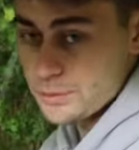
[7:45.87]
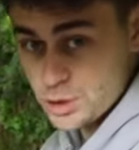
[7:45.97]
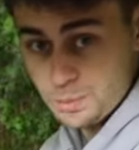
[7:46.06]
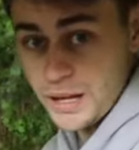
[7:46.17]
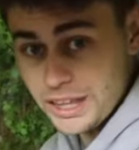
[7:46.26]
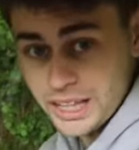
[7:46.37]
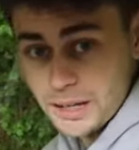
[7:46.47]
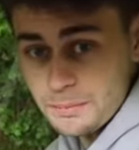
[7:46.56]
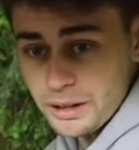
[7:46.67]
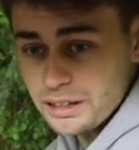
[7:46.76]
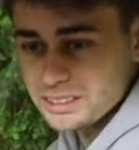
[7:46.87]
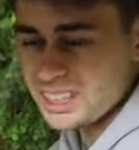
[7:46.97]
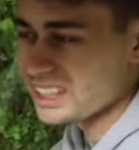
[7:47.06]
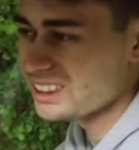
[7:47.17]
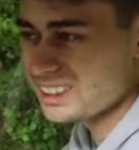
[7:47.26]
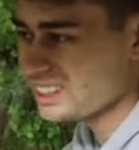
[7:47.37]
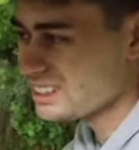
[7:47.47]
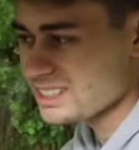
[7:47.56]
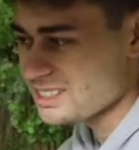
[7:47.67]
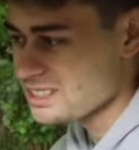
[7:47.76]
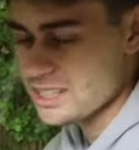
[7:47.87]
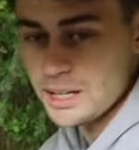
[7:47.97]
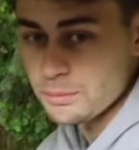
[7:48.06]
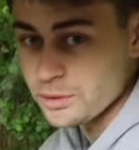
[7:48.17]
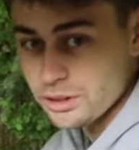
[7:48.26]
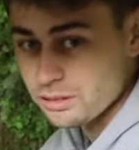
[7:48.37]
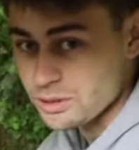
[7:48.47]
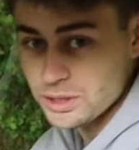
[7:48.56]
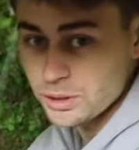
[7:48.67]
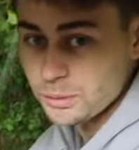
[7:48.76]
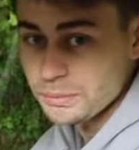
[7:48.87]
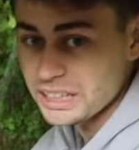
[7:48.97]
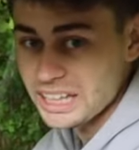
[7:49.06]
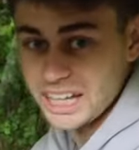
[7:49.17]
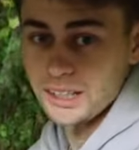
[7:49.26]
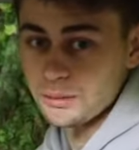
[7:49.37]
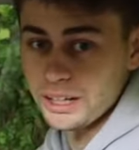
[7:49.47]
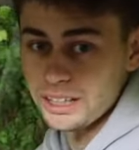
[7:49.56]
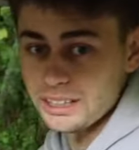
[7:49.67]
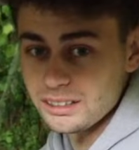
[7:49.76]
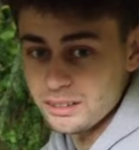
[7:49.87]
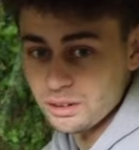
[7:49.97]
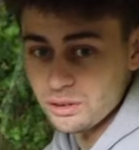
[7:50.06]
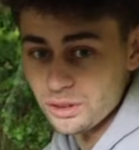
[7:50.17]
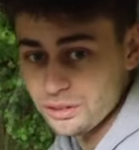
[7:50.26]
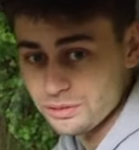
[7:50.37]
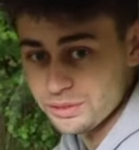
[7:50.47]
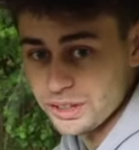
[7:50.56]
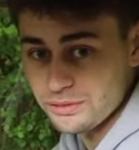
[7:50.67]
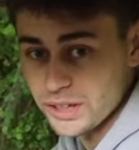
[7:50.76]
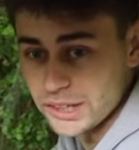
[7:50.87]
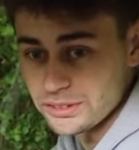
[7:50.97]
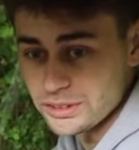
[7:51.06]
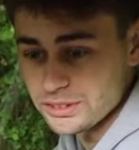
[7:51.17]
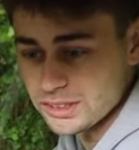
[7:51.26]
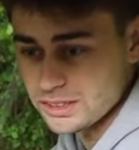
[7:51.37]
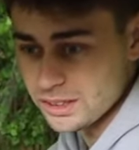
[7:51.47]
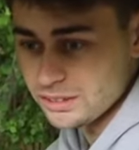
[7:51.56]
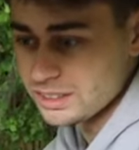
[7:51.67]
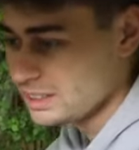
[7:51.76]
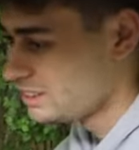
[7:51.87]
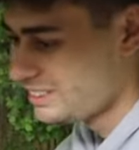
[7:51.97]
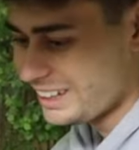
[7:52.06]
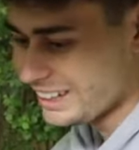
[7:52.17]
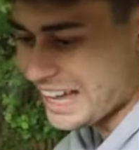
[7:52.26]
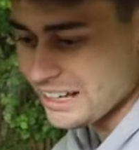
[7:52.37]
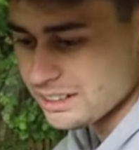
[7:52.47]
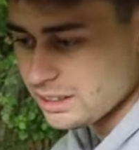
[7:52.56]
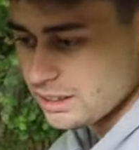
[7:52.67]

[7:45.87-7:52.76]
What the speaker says: just bear that in mind. I think it's the same on a three-door Mini anyway, or a Fiat 500. So, again,